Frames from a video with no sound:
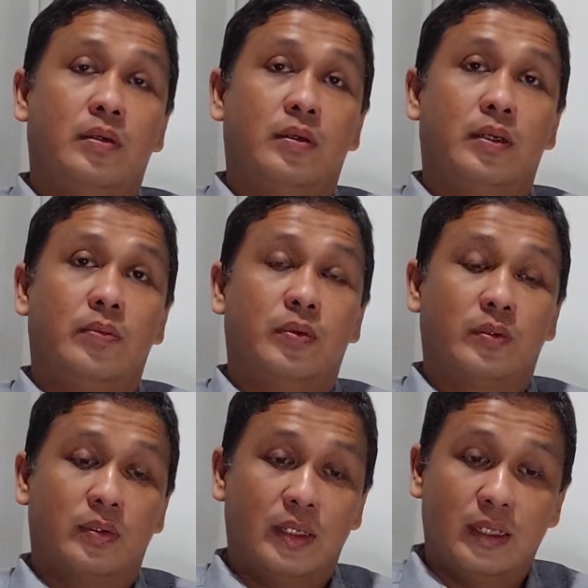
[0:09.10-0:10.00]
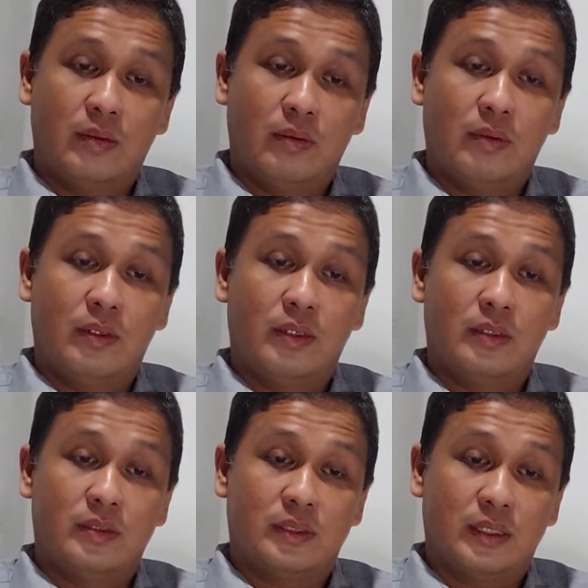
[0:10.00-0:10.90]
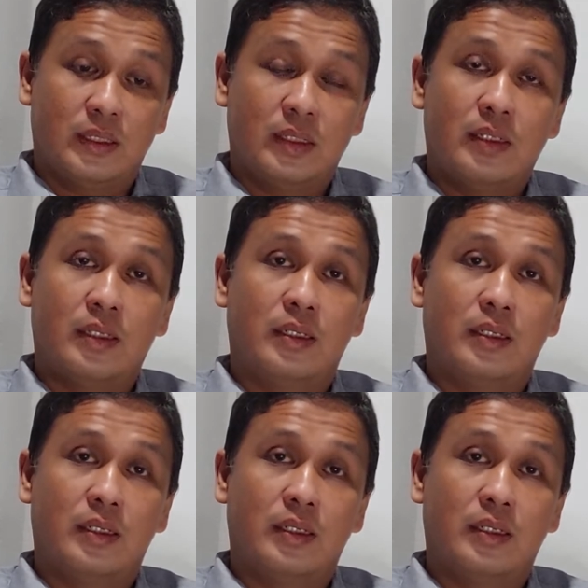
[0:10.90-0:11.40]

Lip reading: and for today we will still